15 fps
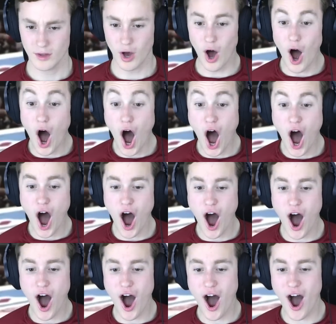
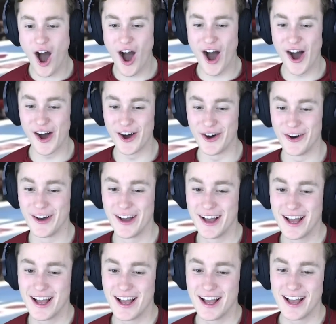Oh!
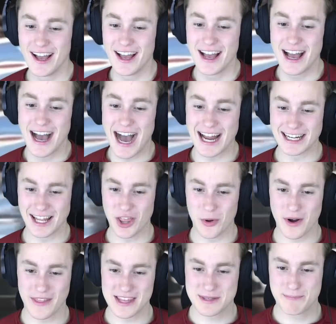Another
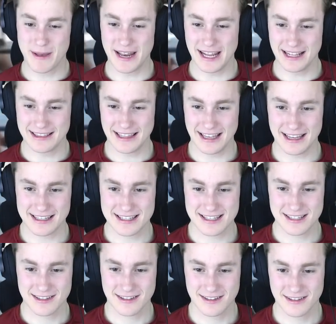one of these pinning
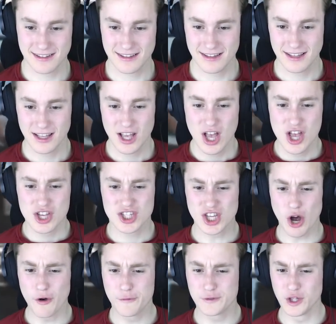things.
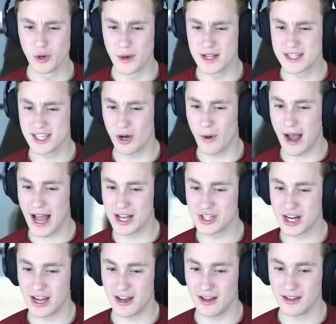So fluid, so
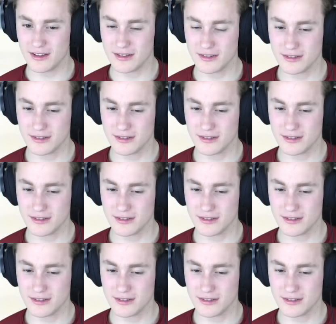agile.